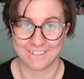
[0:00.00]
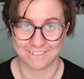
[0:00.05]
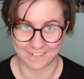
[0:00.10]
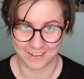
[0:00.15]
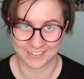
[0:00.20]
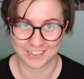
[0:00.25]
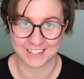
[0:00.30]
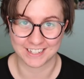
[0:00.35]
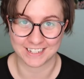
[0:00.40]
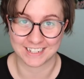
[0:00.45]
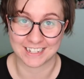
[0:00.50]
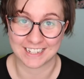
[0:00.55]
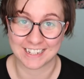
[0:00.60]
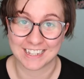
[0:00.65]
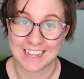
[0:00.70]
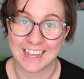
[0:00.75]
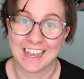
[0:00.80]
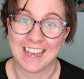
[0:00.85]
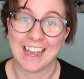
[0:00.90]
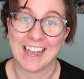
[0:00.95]
I finally did
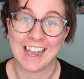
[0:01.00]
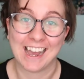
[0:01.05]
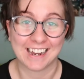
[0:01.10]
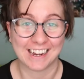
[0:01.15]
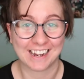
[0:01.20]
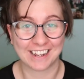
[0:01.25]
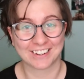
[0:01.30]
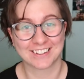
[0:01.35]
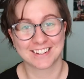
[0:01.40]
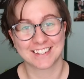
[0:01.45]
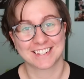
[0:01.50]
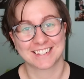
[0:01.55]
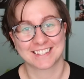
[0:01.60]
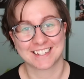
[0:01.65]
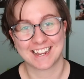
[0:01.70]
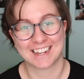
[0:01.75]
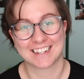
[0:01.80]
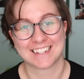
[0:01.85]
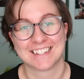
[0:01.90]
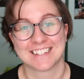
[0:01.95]
it, and I
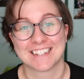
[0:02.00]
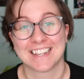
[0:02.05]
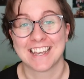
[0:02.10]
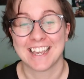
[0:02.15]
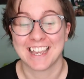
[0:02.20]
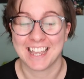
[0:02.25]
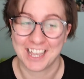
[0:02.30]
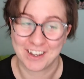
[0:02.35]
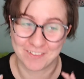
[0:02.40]
understand.